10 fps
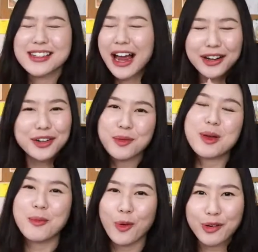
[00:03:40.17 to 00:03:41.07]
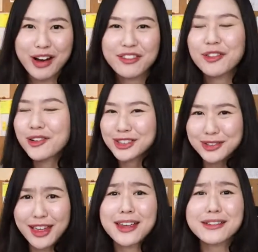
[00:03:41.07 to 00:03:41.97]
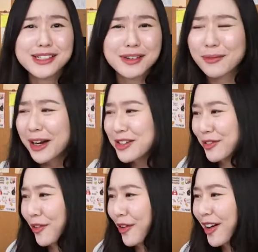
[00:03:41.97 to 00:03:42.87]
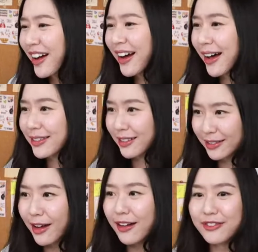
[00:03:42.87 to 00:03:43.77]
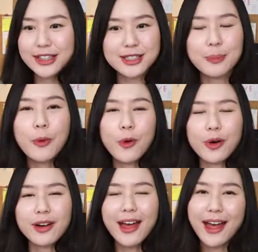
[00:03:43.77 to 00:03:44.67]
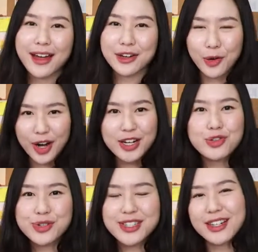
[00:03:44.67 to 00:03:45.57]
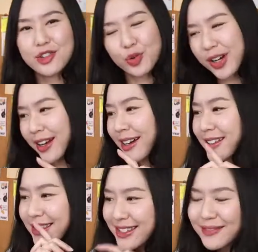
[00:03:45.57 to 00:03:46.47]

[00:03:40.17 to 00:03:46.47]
I couldn't be more grateful. So thank you so much for the love and support and your interest in joining us.